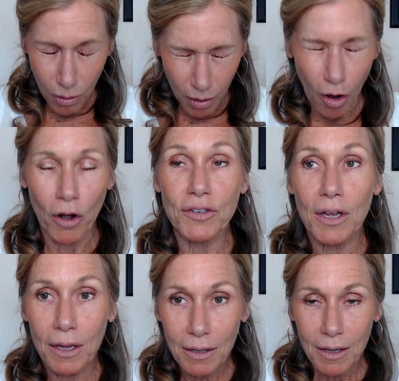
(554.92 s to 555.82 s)

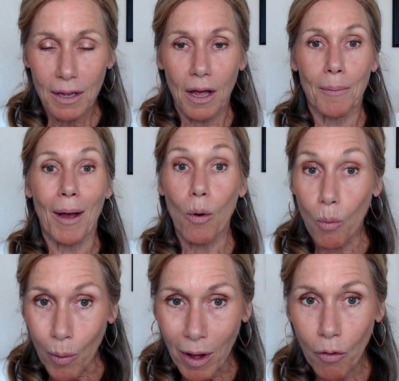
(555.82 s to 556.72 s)
arta, about
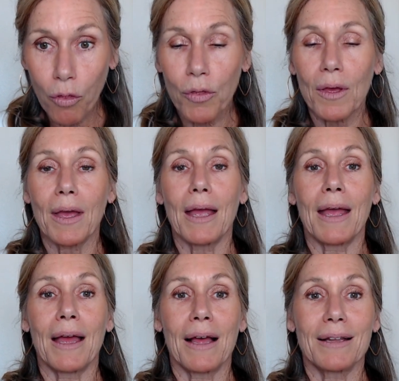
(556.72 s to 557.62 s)
wealth,
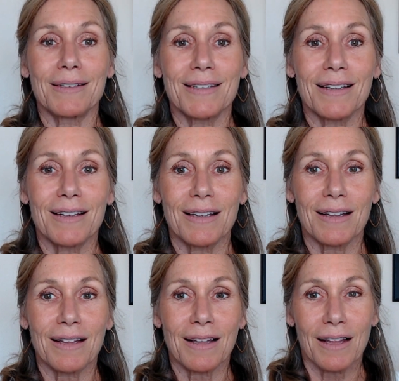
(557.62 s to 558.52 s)
and
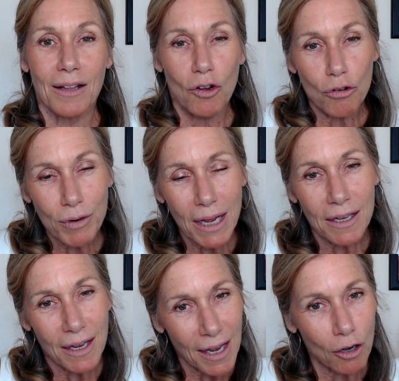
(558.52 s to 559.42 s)

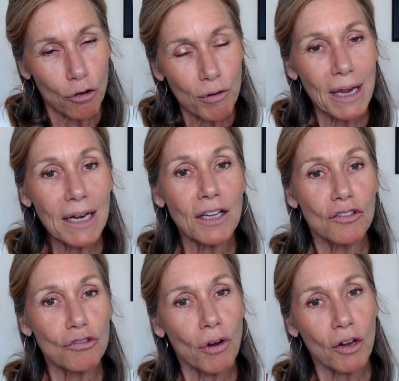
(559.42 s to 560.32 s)
creating
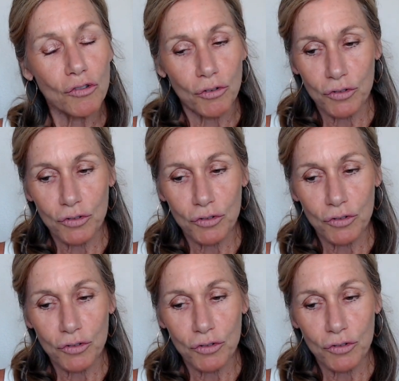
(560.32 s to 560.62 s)
structure.